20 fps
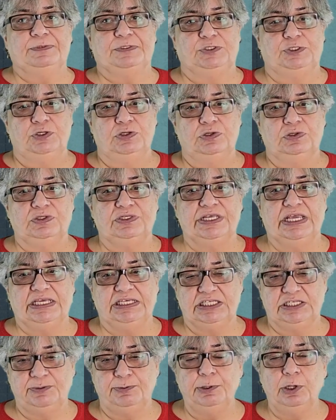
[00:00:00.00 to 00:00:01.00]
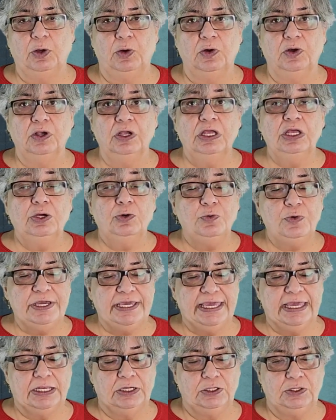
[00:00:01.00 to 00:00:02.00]
students explore, we
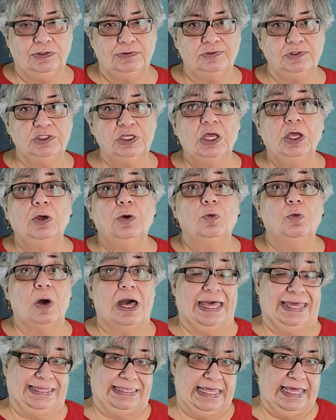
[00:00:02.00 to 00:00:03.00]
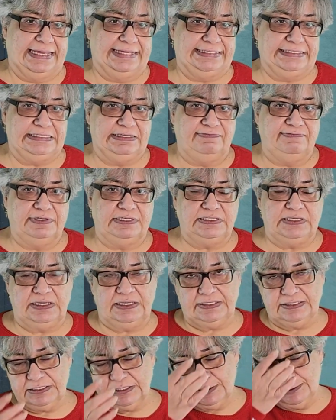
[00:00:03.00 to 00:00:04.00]
can use while
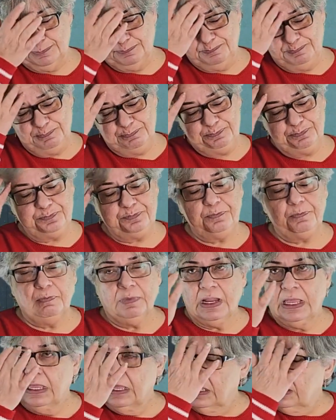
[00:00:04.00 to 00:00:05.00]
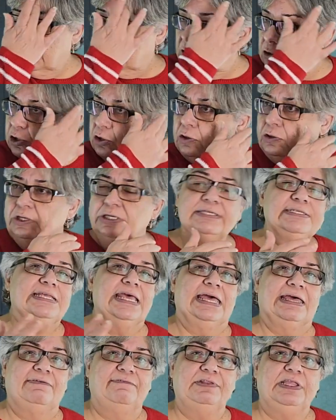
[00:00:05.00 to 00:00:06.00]
activities. Learners
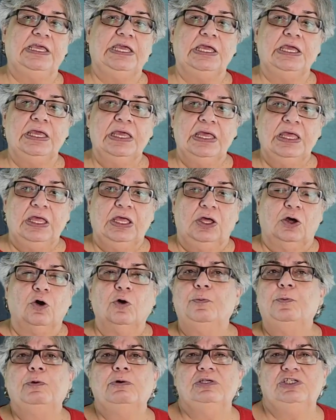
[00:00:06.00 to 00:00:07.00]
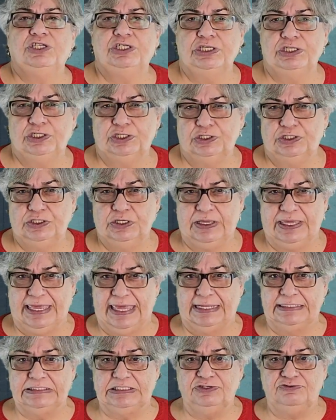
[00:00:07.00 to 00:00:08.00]
have the opportunity to
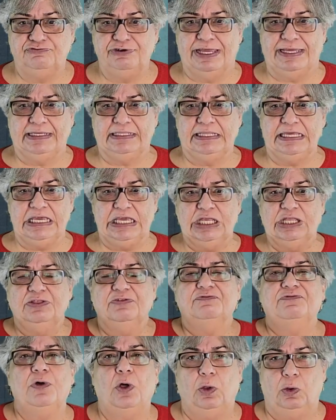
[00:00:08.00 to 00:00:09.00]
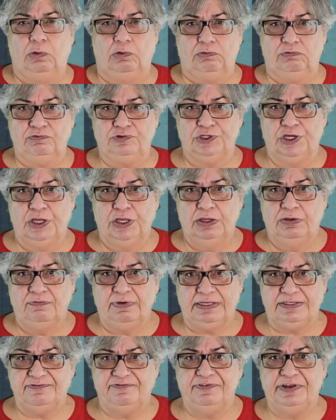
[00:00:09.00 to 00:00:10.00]
get directly involved
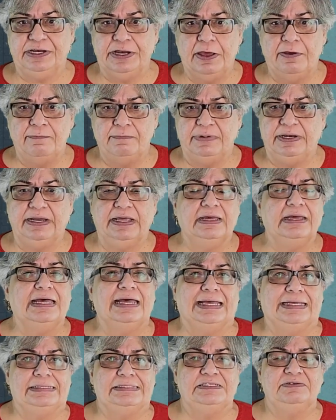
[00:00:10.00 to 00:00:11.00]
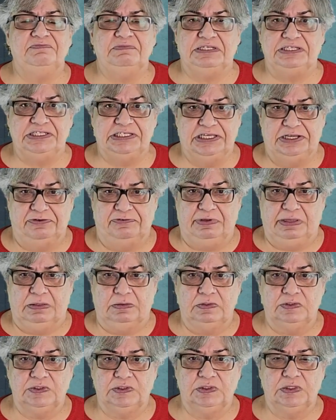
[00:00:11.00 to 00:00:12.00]
with phenomena and
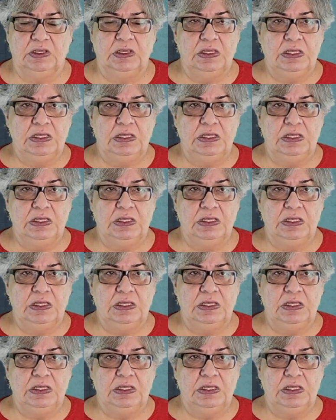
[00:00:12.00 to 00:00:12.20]
materials.